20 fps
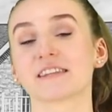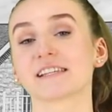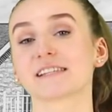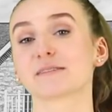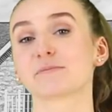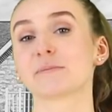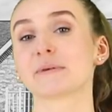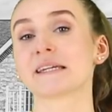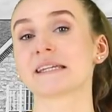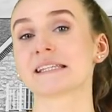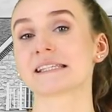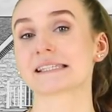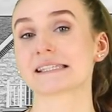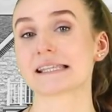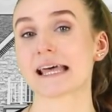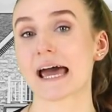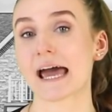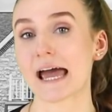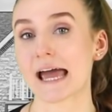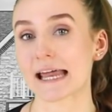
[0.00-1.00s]
this means
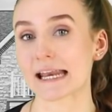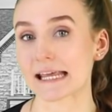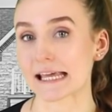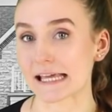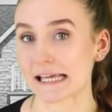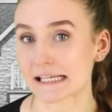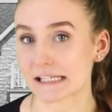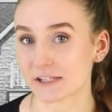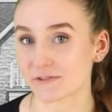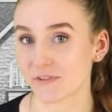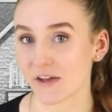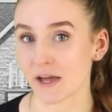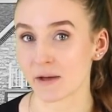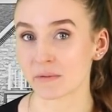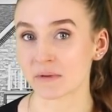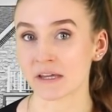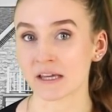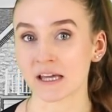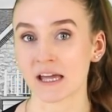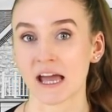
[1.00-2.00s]
that his
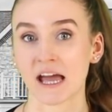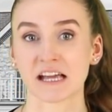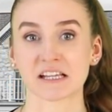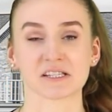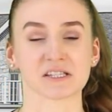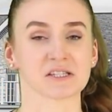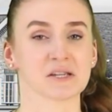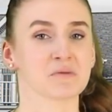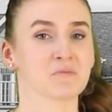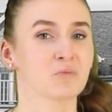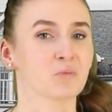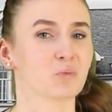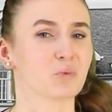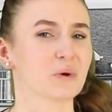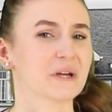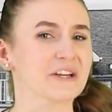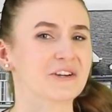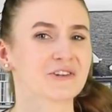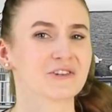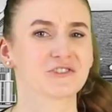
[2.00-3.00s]
family has some
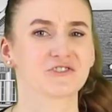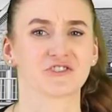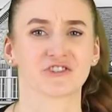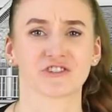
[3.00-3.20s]
weird